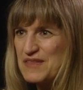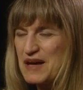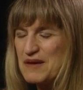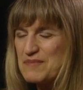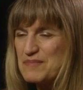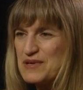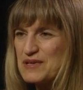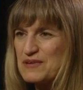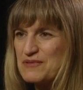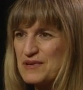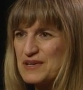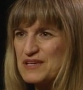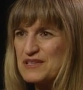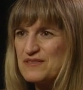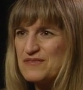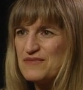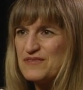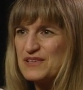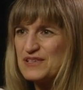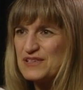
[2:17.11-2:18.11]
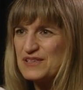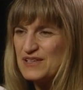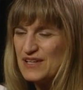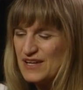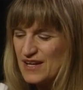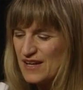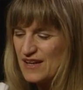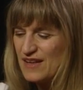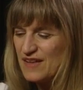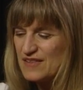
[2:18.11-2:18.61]
that book, where you feel
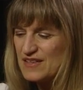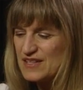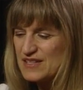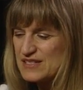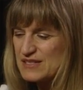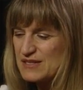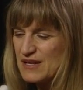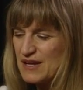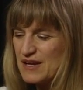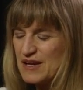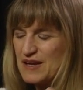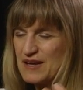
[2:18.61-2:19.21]
this